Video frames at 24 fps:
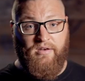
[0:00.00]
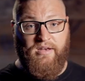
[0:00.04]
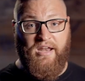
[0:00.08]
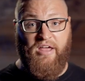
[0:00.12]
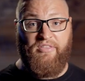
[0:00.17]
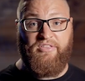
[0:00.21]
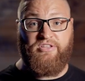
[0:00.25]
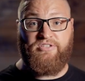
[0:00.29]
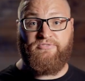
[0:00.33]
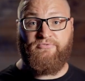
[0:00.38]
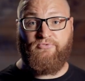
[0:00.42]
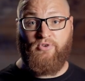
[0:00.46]
Now
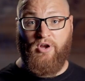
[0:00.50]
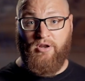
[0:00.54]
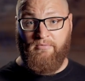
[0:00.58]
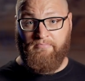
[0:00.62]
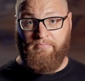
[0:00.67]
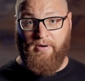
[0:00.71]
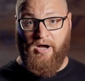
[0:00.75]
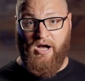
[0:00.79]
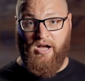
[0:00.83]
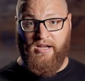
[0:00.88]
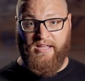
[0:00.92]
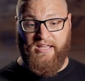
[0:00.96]
this front
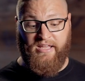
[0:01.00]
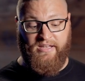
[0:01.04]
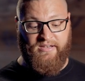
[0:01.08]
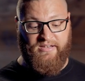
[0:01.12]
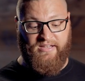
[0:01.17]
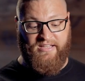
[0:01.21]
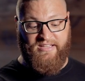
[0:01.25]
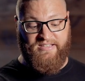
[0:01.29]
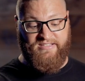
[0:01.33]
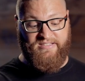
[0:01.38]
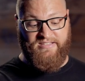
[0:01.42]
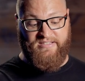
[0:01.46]
pocket
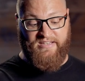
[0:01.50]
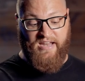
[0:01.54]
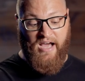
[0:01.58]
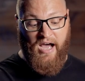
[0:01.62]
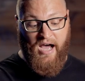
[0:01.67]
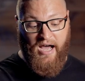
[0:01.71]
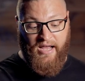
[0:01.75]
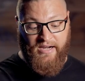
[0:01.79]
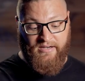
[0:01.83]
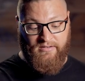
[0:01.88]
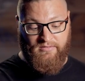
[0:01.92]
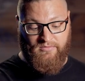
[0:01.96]
is
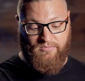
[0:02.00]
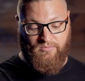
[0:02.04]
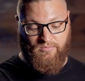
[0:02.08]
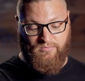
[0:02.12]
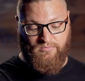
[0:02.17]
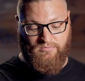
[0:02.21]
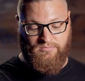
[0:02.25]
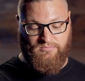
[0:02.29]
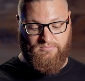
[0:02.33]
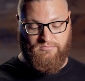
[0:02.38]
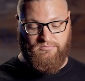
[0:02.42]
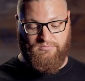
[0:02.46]
not
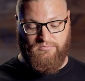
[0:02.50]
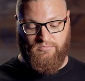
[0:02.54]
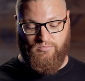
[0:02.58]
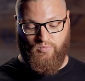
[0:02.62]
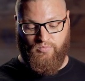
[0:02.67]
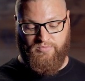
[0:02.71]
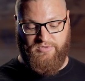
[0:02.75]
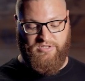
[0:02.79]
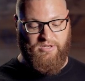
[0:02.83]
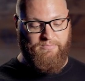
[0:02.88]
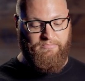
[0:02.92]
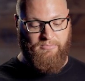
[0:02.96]

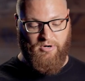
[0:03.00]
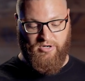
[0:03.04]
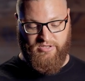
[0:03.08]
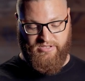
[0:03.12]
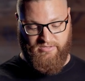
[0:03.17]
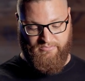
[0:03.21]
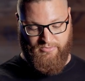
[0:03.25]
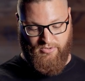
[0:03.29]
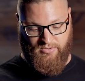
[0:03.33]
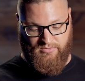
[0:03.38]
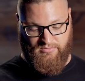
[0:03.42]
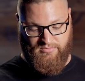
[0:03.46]

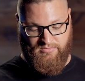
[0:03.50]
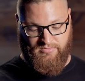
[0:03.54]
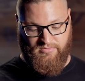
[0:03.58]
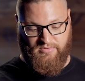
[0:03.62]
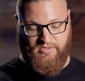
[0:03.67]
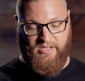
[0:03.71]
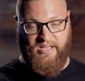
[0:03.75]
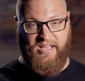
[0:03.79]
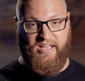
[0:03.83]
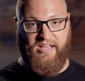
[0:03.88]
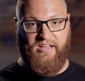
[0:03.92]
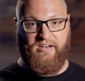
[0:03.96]
submersible.
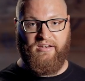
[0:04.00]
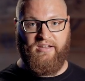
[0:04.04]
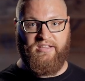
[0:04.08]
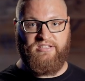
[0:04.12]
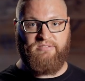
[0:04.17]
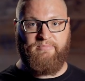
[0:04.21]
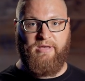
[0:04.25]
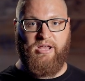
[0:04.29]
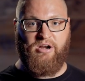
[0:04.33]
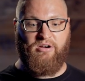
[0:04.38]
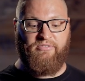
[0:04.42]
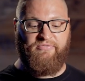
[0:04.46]
And as a
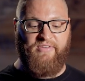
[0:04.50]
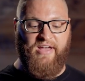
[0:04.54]
matter of